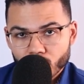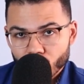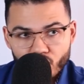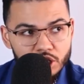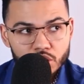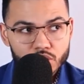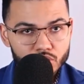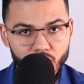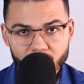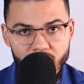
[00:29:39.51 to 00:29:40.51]
You're
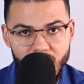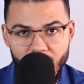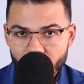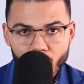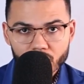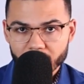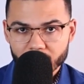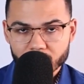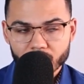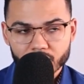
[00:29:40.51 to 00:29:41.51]
registered with the state, all that
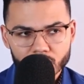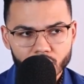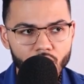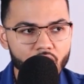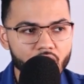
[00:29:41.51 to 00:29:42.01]
good stuff. So,